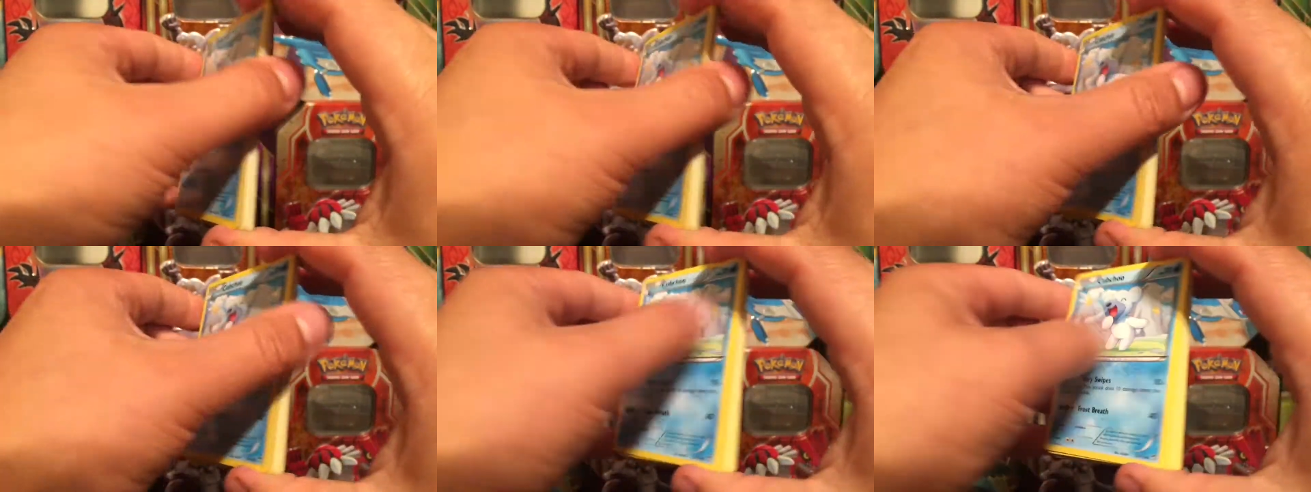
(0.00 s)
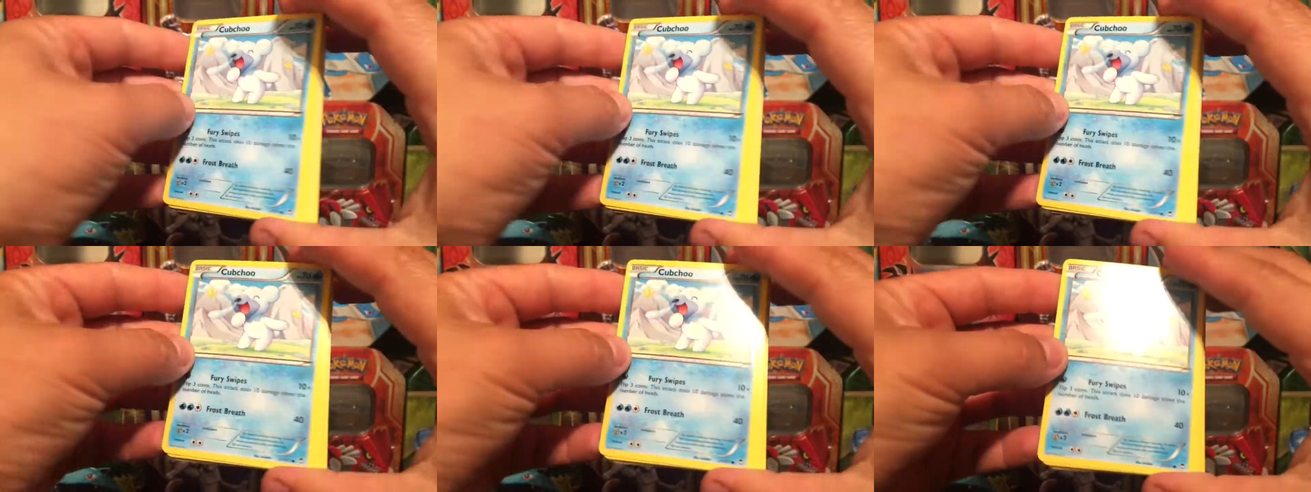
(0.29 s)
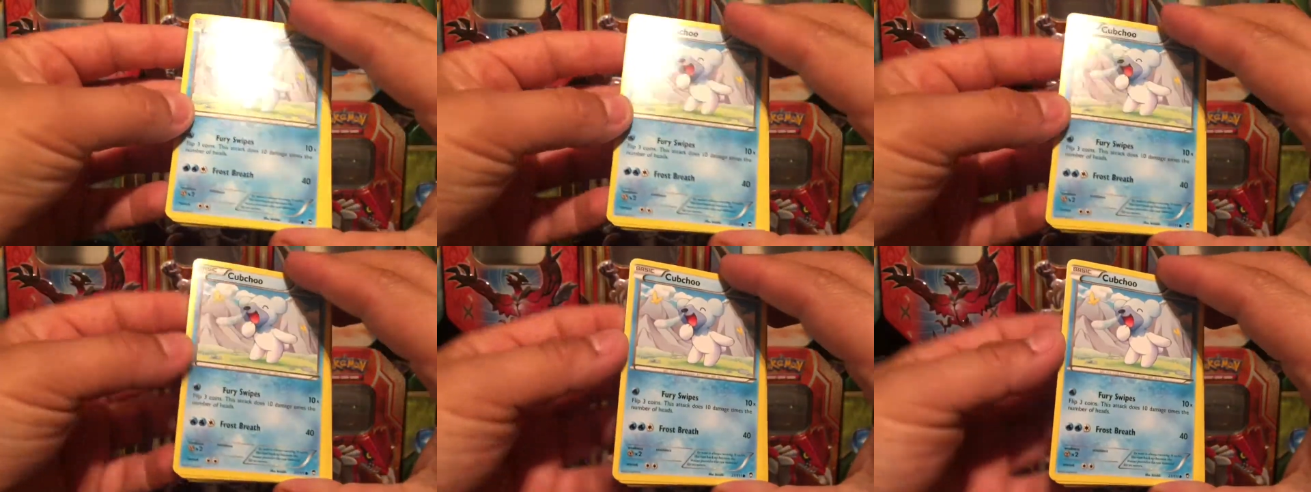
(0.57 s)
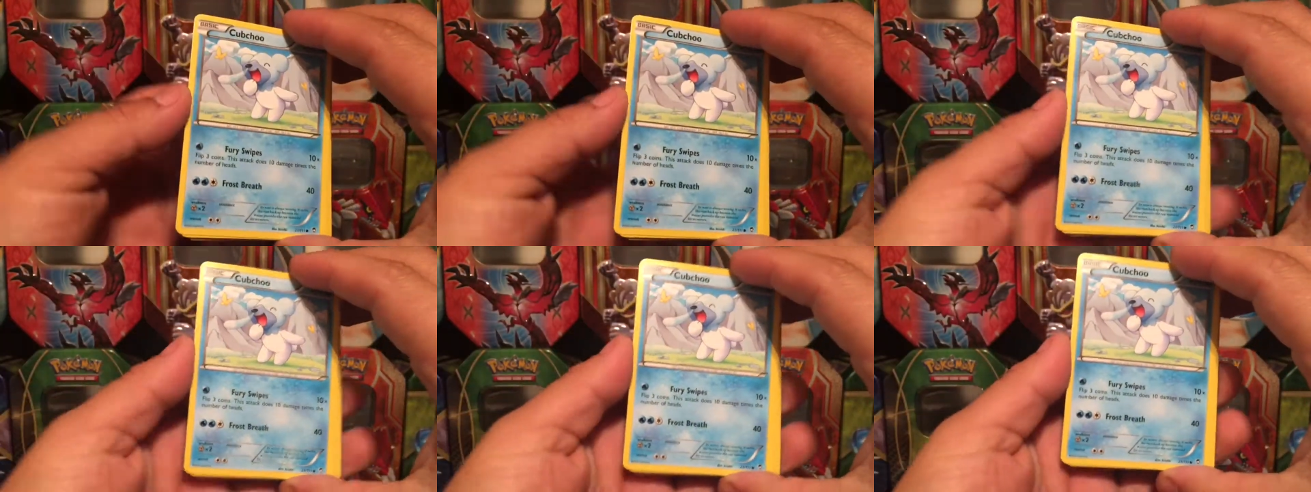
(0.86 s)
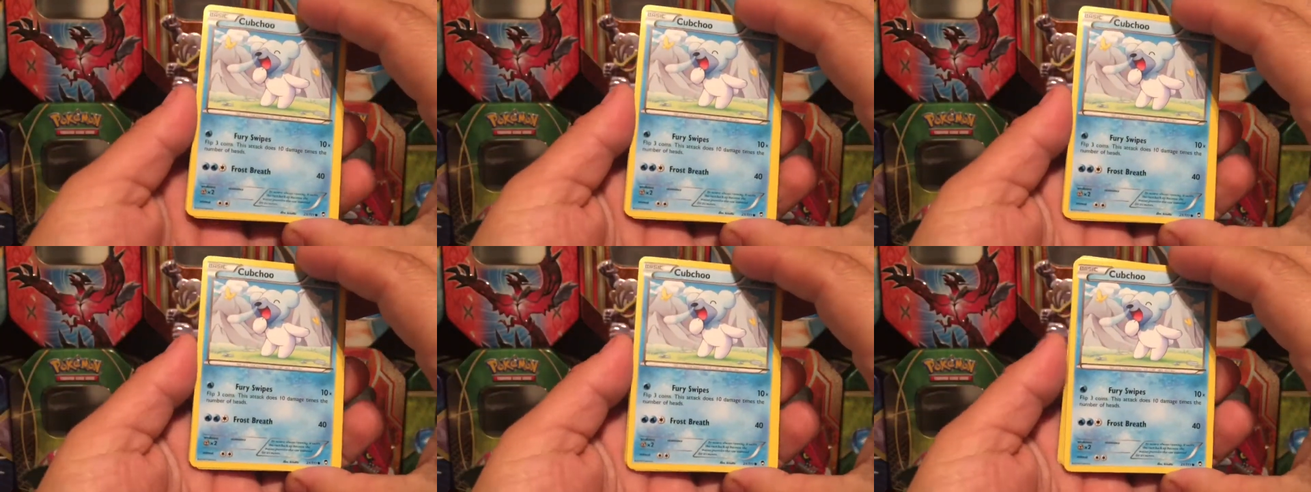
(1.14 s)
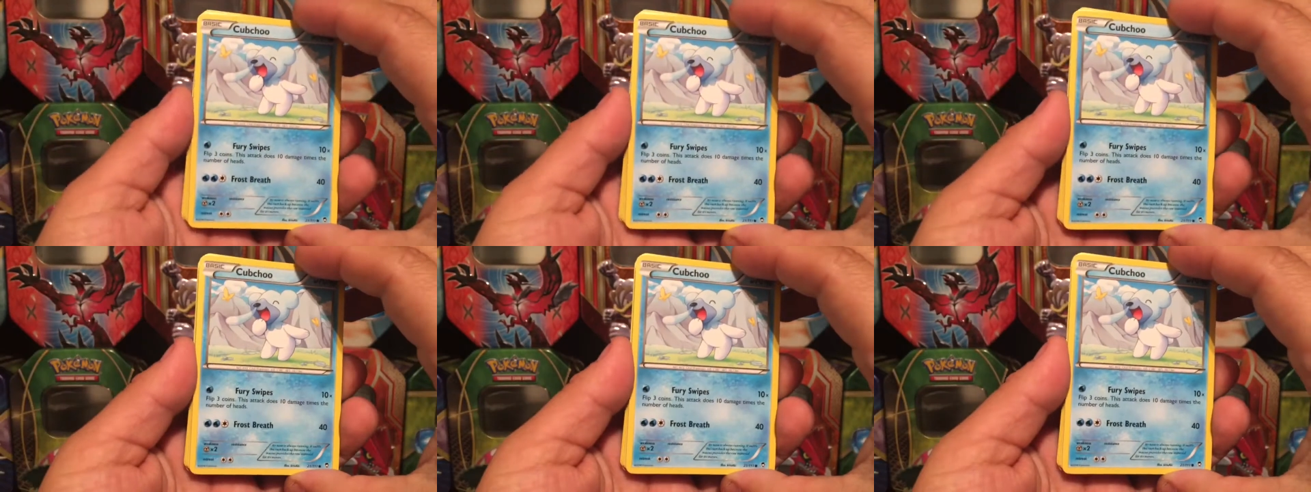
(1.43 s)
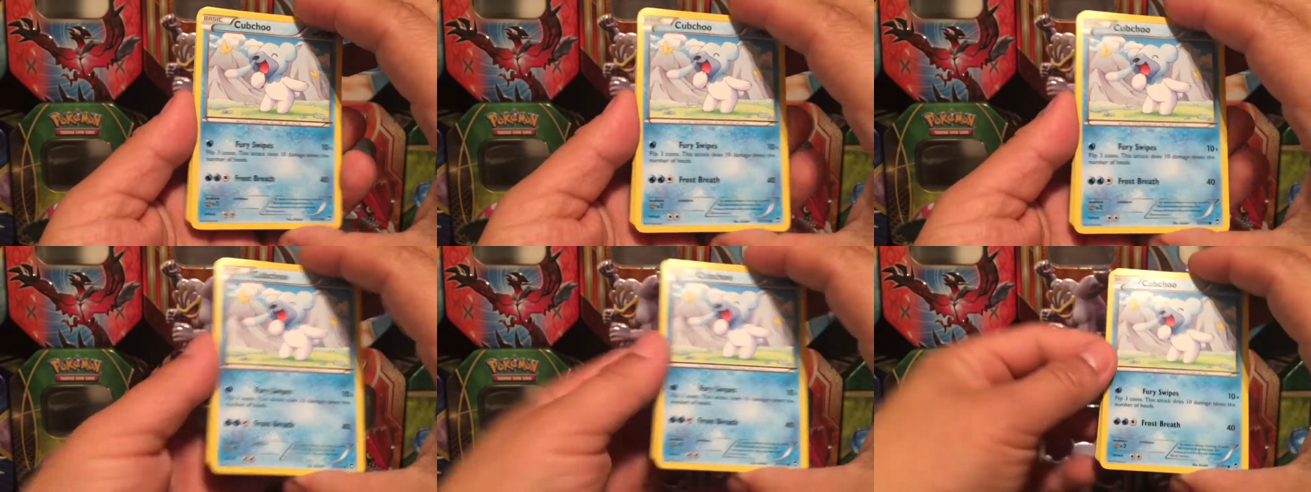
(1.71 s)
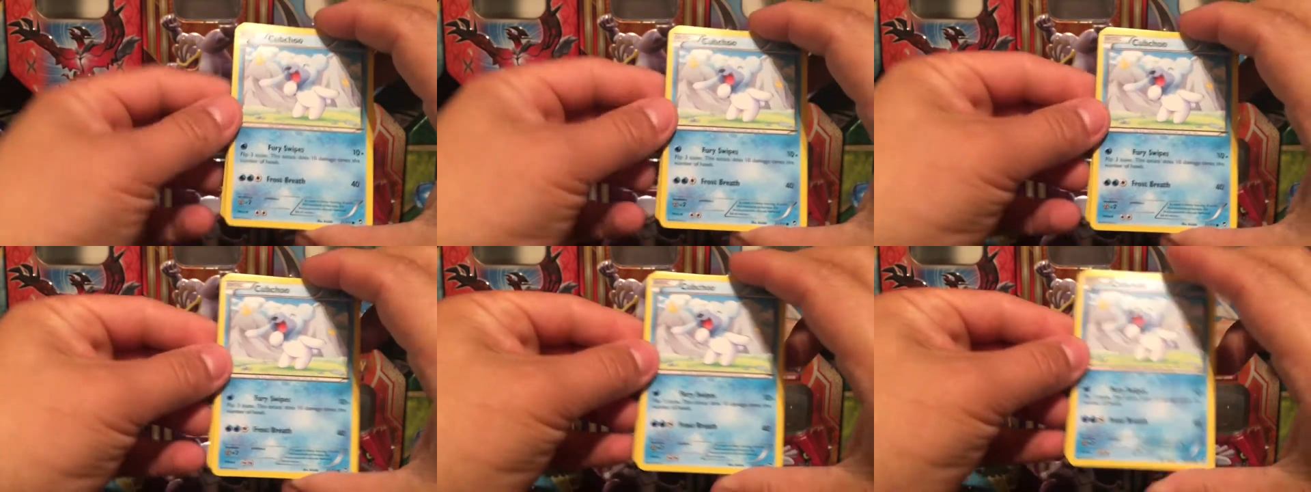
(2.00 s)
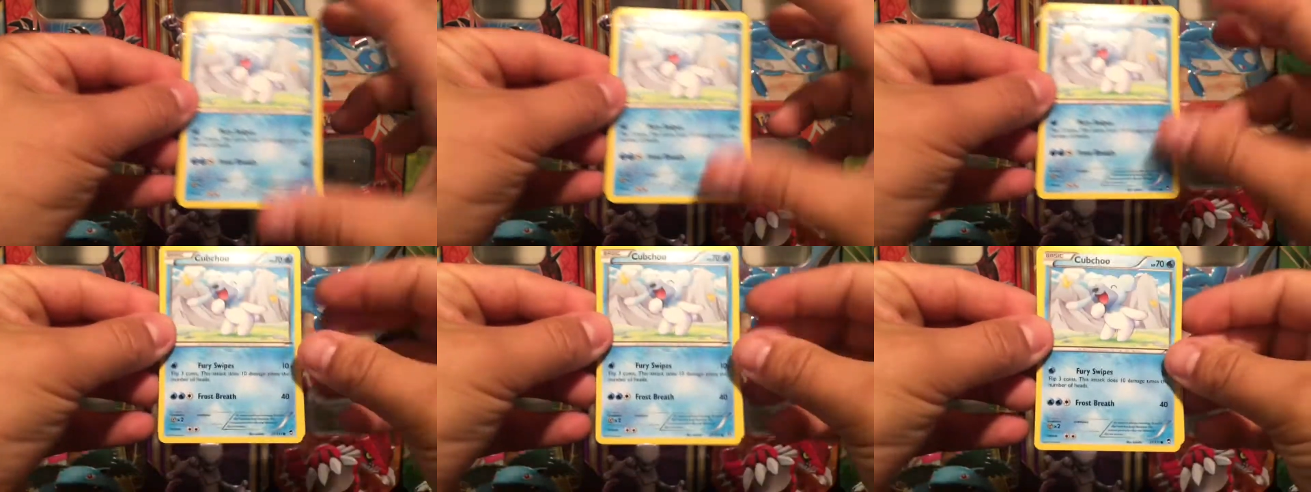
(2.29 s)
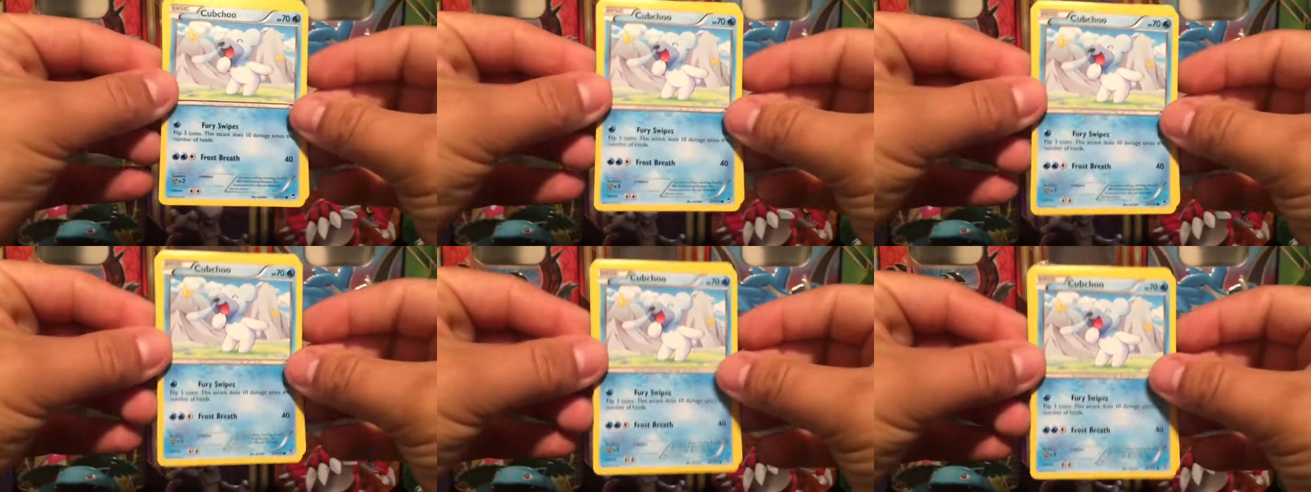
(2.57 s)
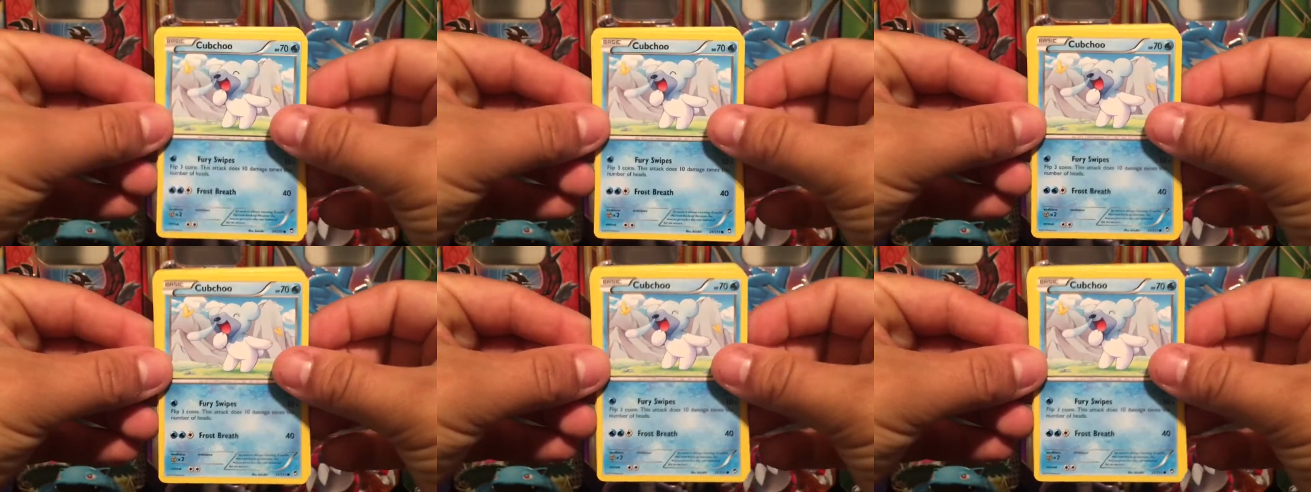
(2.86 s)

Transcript: [unreadable: no face in view]